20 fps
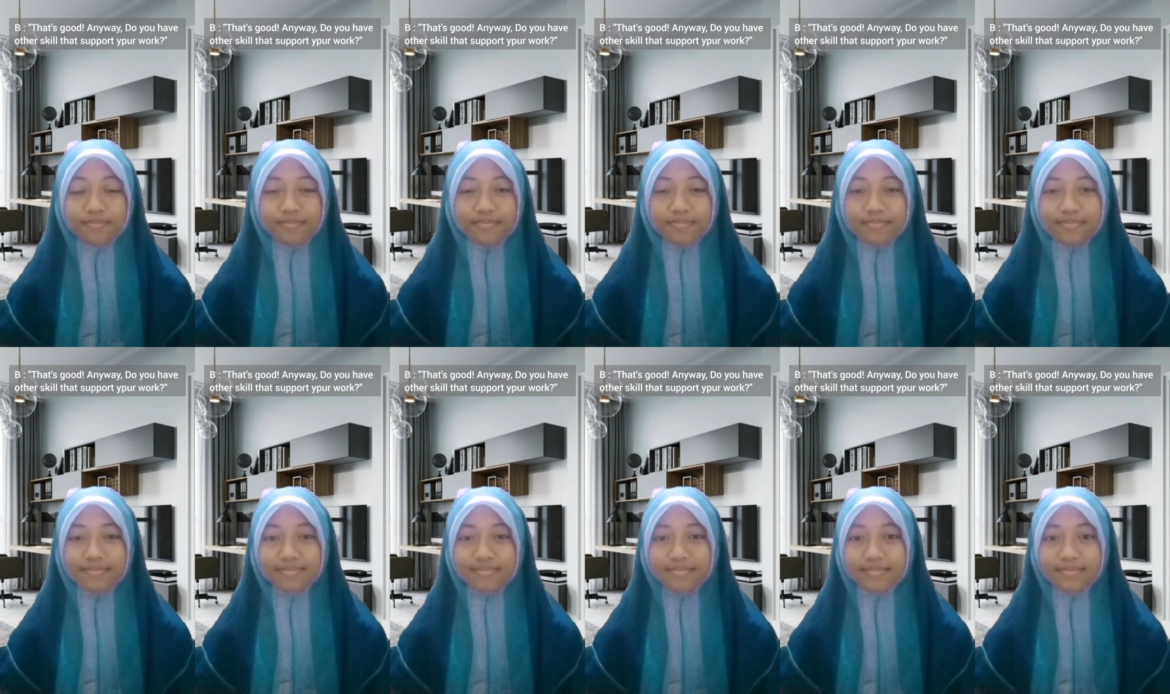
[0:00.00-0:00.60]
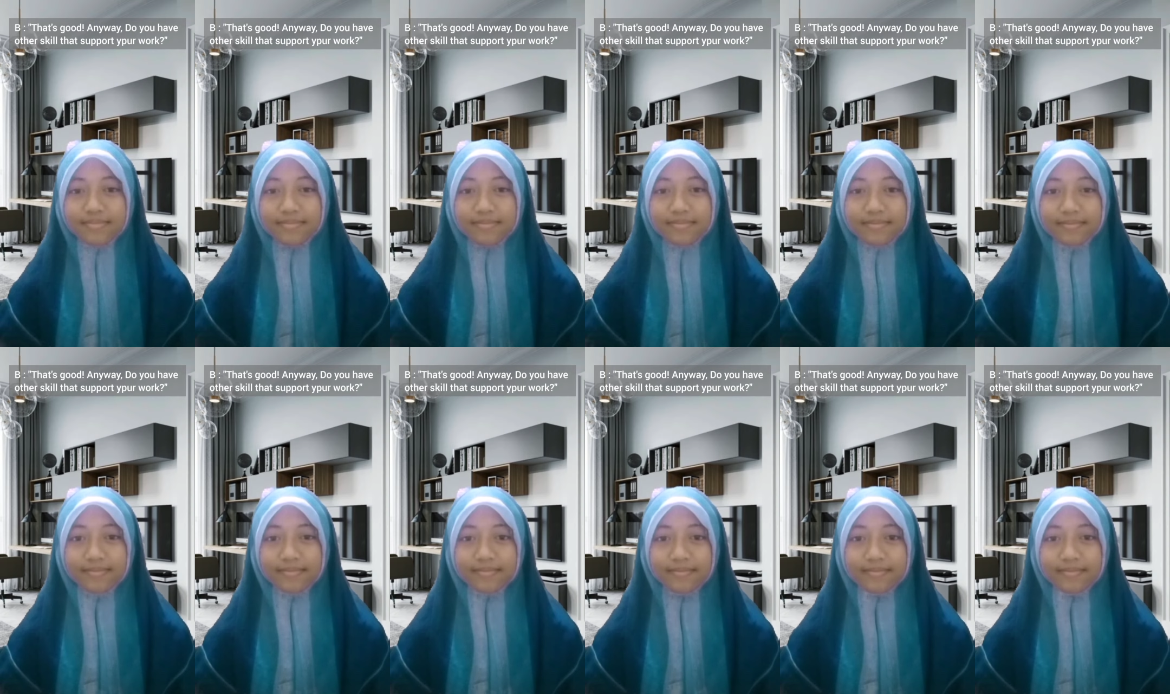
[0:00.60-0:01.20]

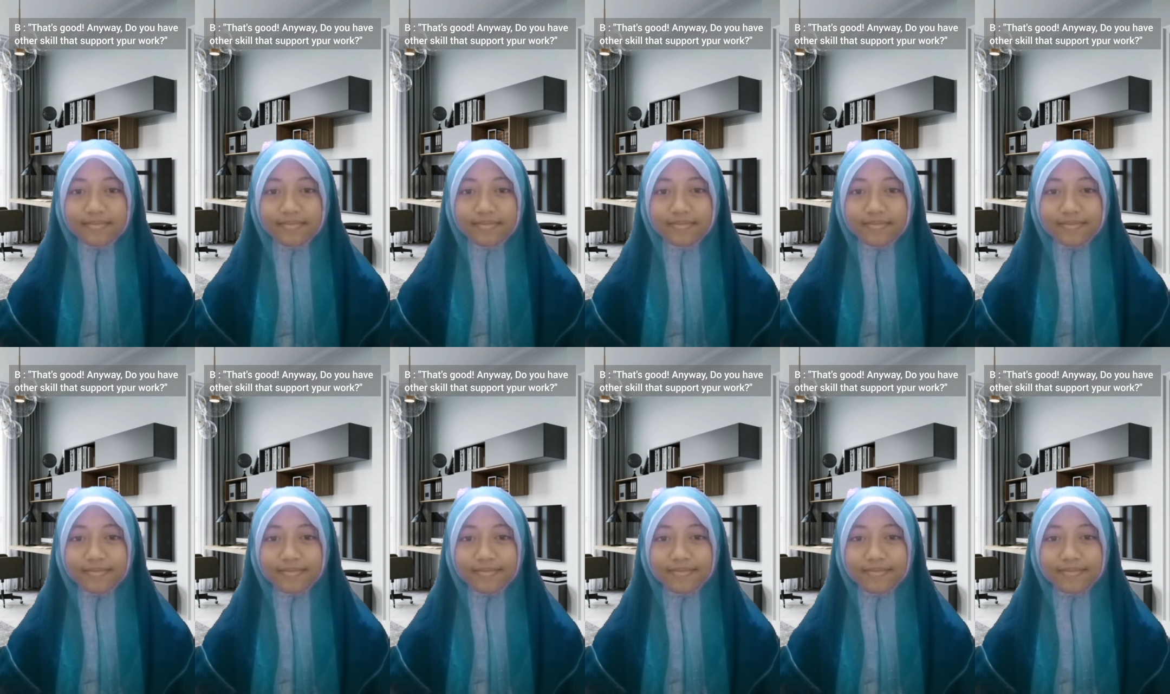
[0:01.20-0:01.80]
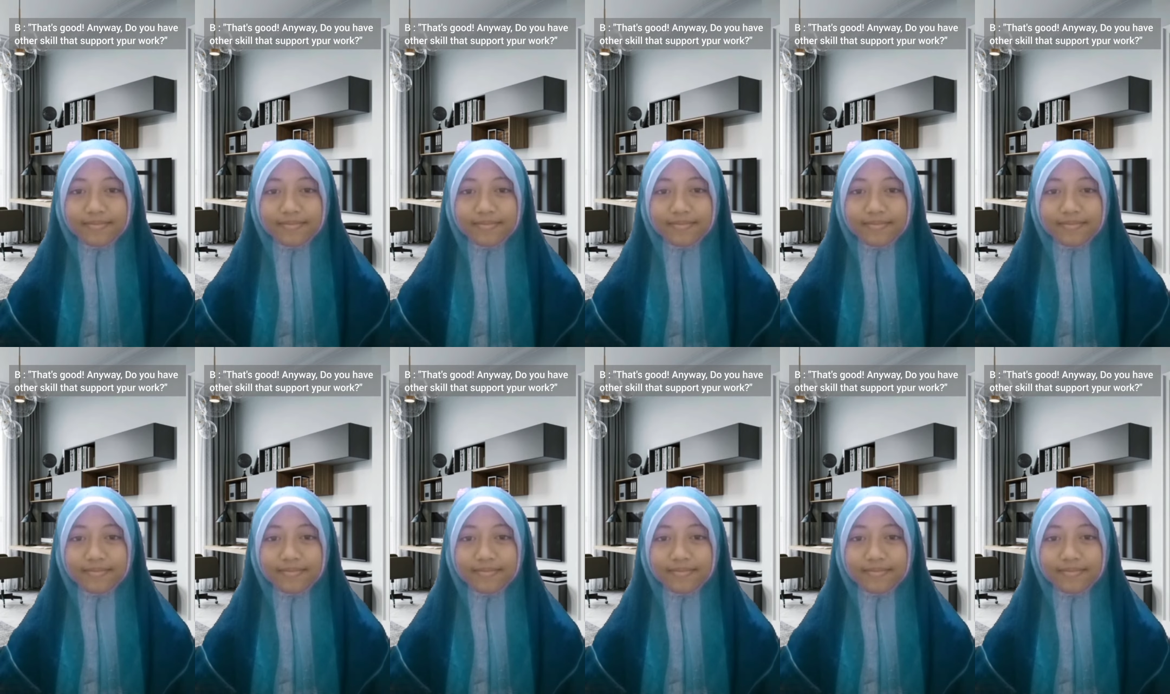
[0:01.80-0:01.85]
(silence)